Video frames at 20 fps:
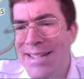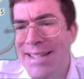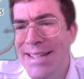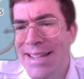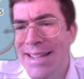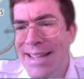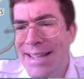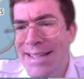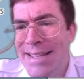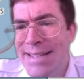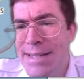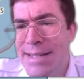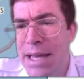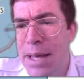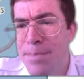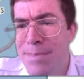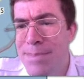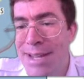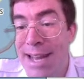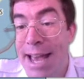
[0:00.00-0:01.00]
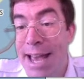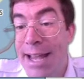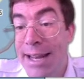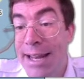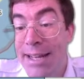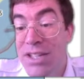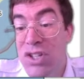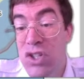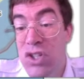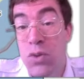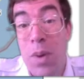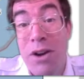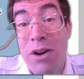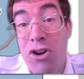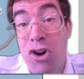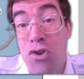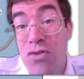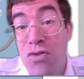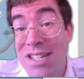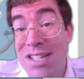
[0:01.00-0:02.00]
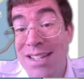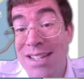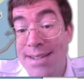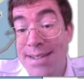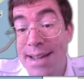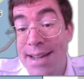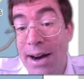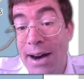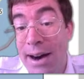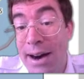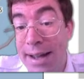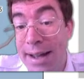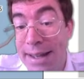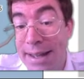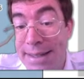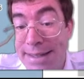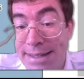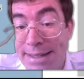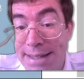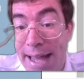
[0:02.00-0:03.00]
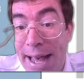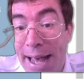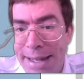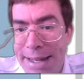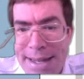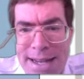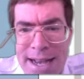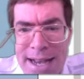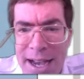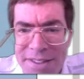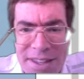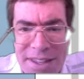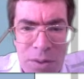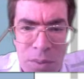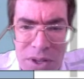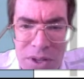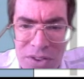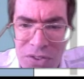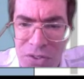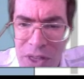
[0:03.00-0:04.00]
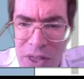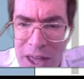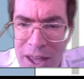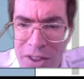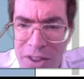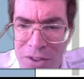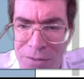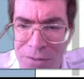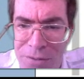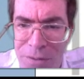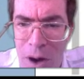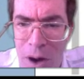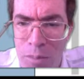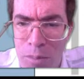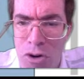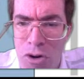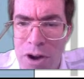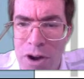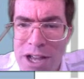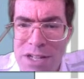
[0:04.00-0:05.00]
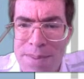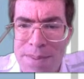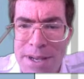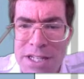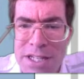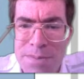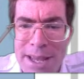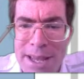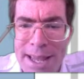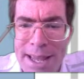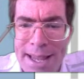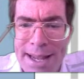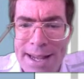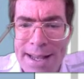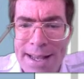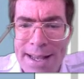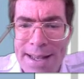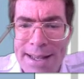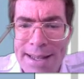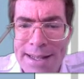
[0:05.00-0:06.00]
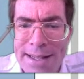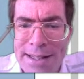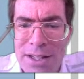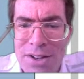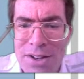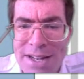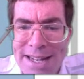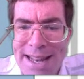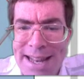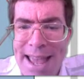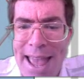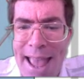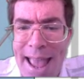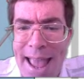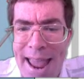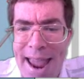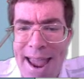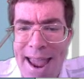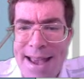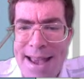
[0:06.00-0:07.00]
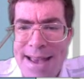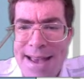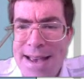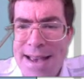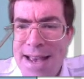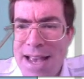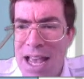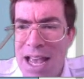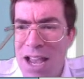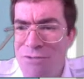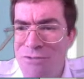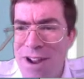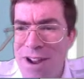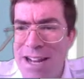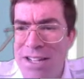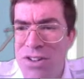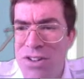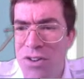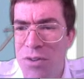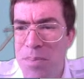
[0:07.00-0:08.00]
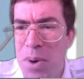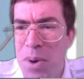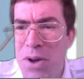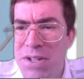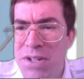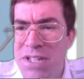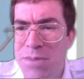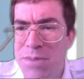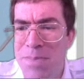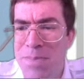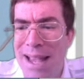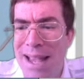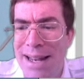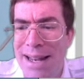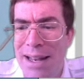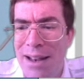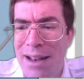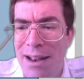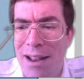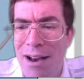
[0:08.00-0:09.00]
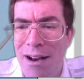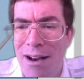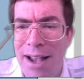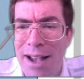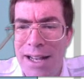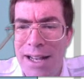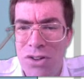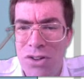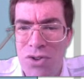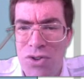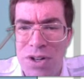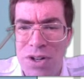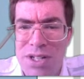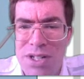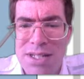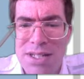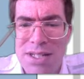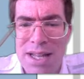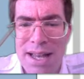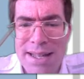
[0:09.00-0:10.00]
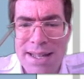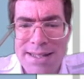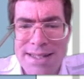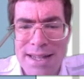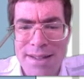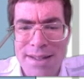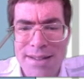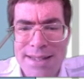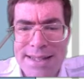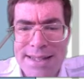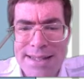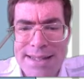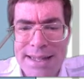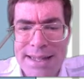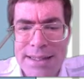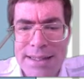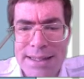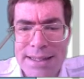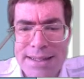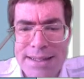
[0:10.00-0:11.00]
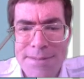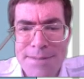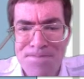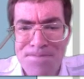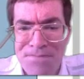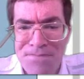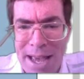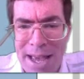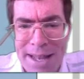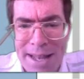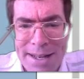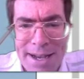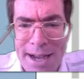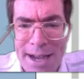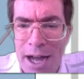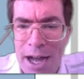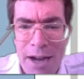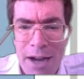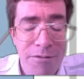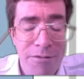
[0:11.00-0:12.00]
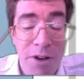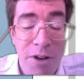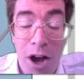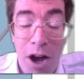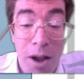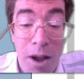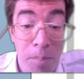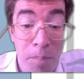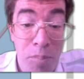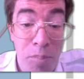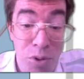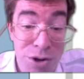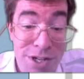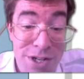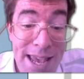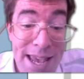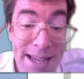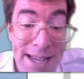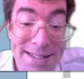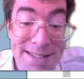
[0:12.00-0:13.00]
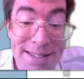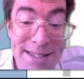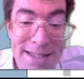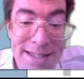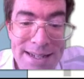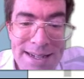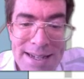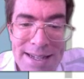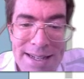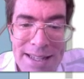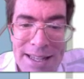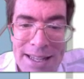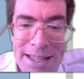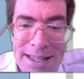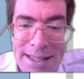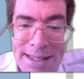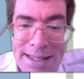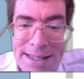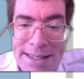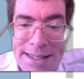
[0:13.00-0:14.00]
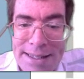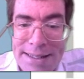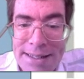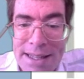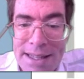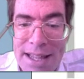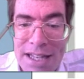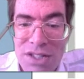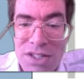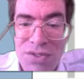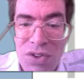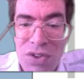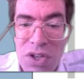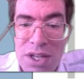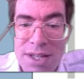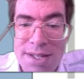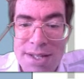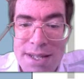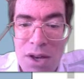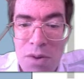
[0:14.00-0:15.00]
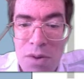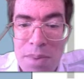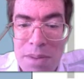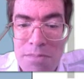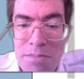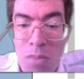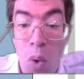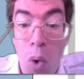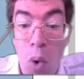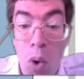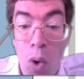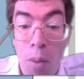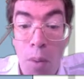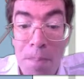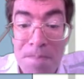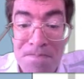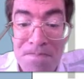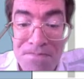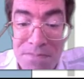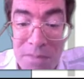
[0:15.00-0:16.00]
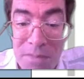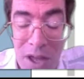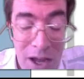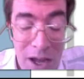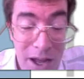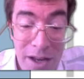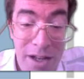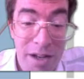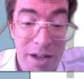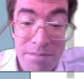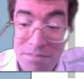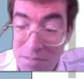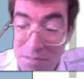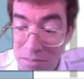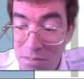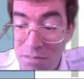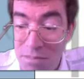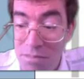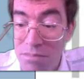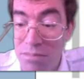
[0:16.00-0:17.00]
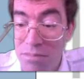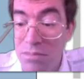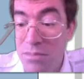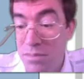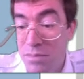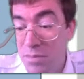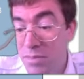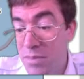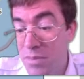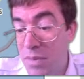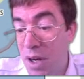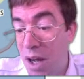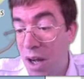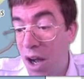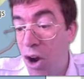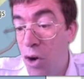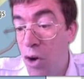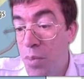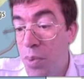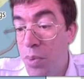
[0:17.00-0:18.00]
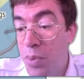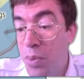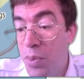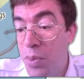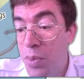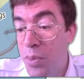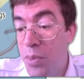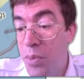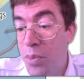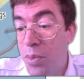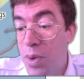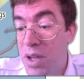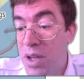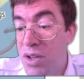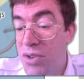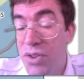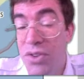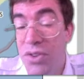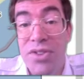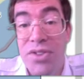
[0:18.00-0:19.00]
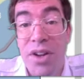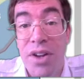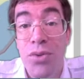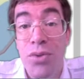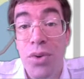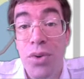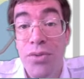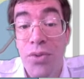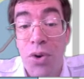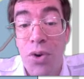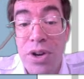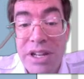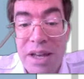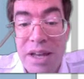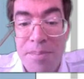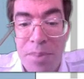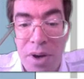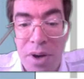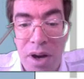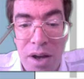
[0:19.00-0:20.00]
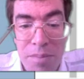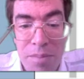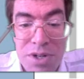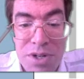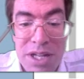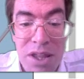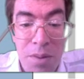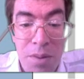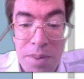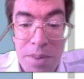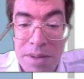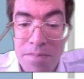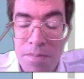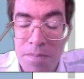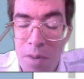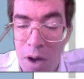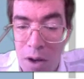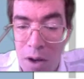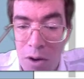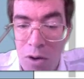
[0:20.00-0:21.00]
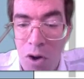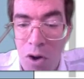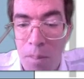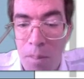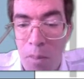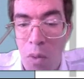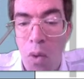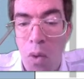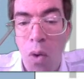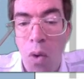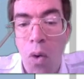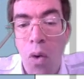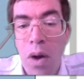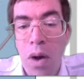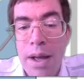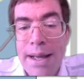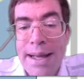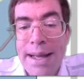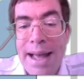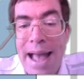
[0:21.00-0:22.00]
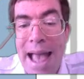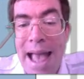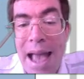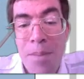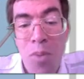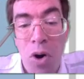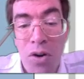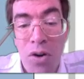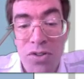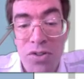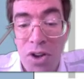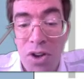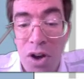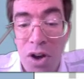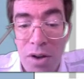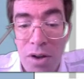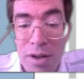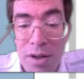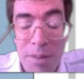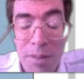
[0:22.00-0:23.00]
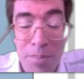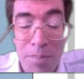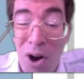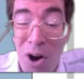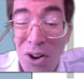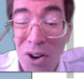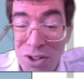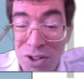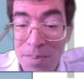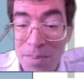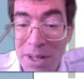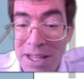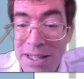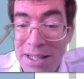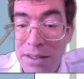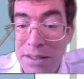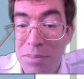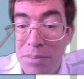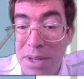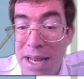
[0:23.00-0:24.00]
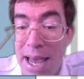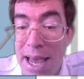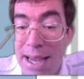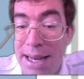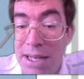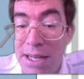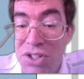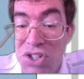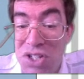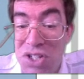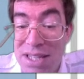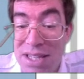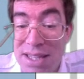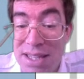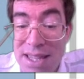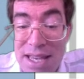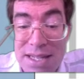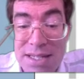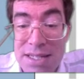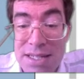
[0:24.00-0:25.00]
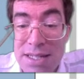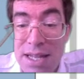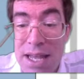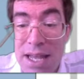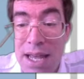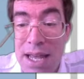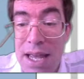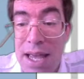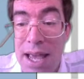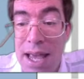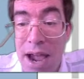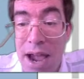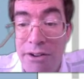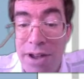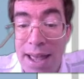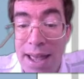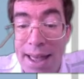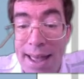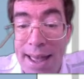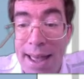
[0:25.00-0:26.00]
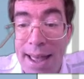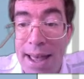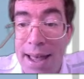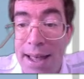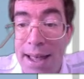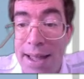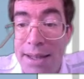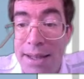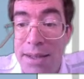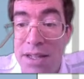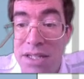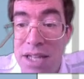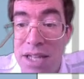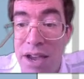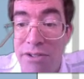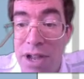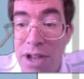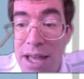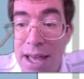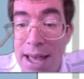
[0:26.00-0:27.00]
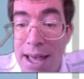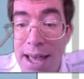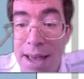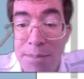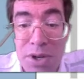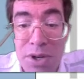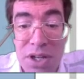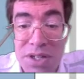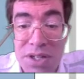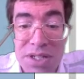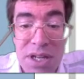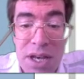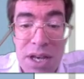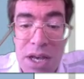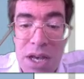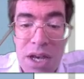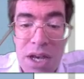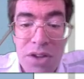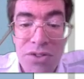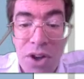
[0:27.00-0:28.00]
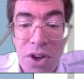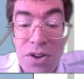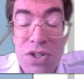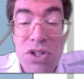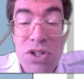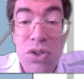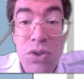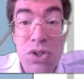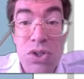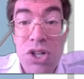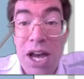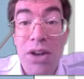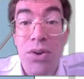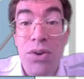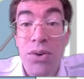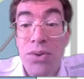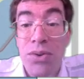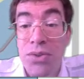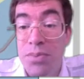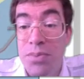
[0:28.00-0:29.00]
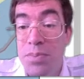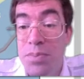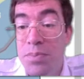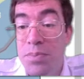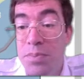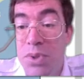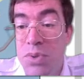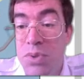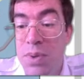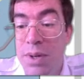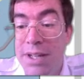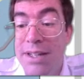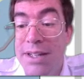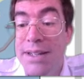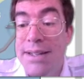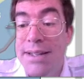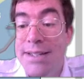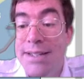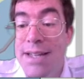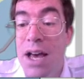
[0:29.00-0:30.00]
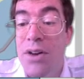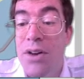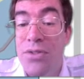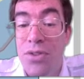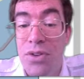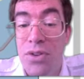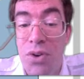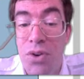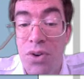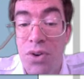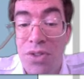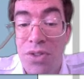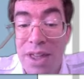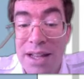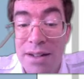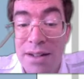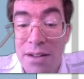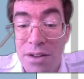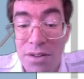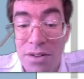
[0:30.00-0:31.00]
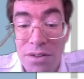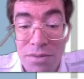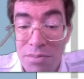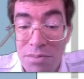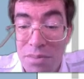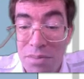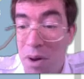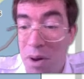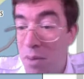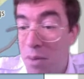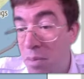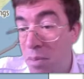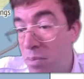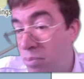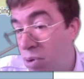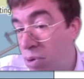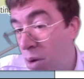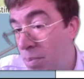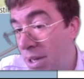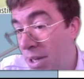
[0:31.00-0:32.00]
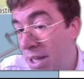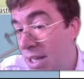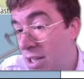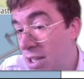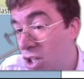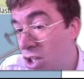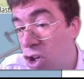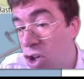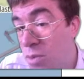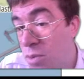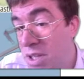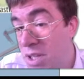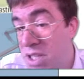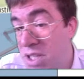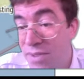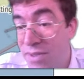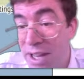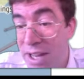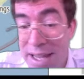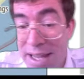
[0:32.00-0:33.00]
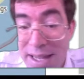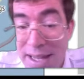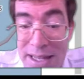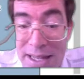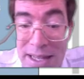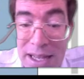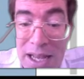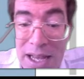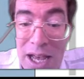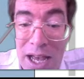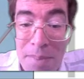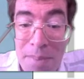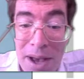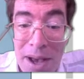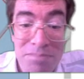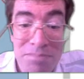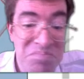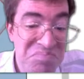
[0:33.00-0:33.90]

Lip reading: these mid-air collisions, where our risk is highest. And I think with the Farnborough airspace being included here, it really sort of puts this big line across southeast England. And I predict in the next few years there'll be more, and I hope we can do stuff to avoid it, but I predict there'll be a lot more airprocs and possibly some mid-air collisions in this area here and this area here, because those are your channels between South and North England, probably cumulatively about